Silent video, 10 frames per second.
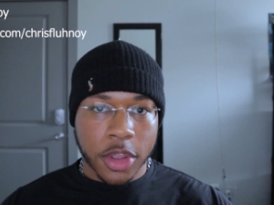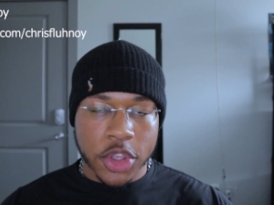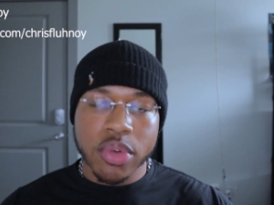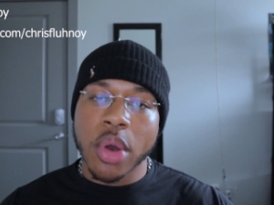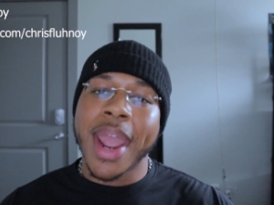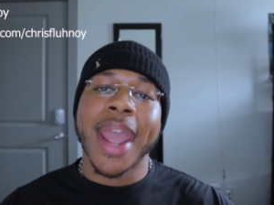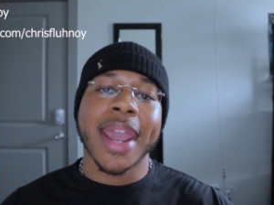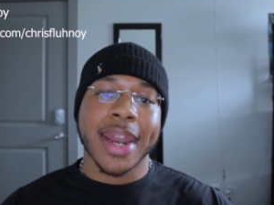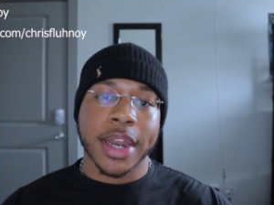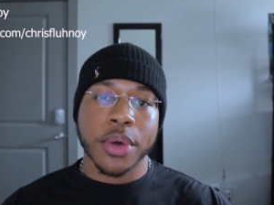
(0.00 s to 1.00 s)
You know that
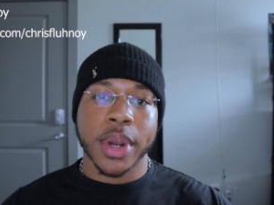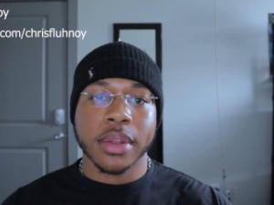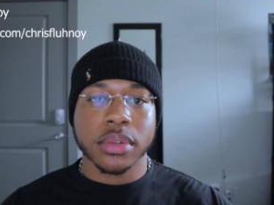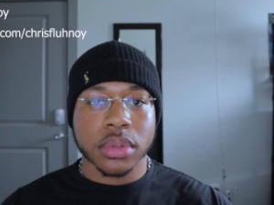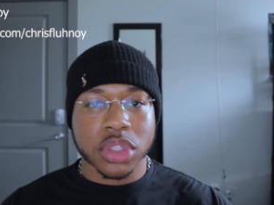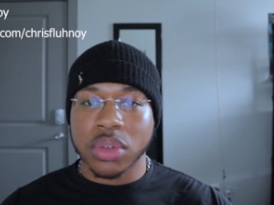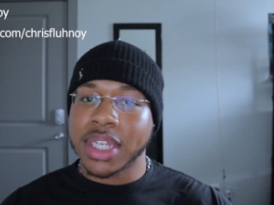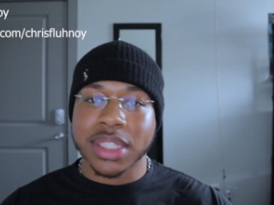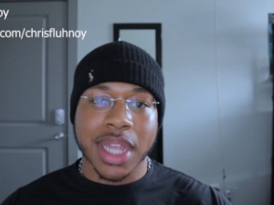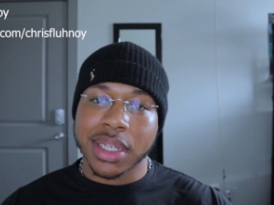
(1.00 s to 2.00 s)
and I know that. So
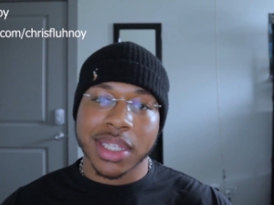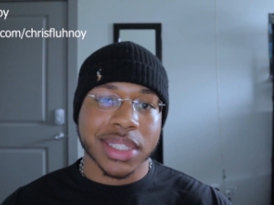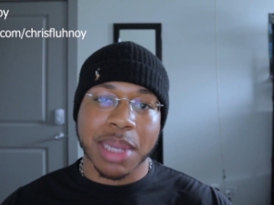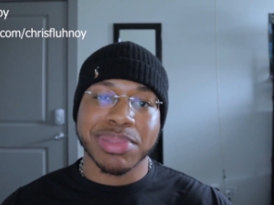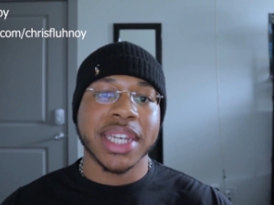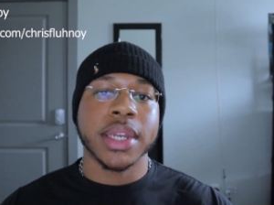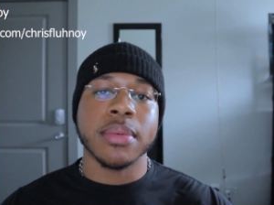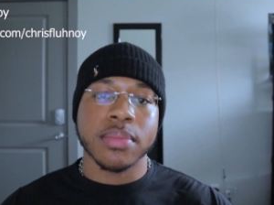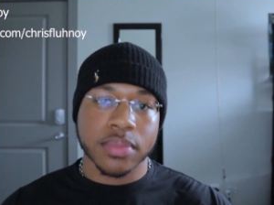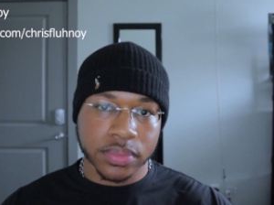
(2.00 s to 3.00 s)
let's not play dumb.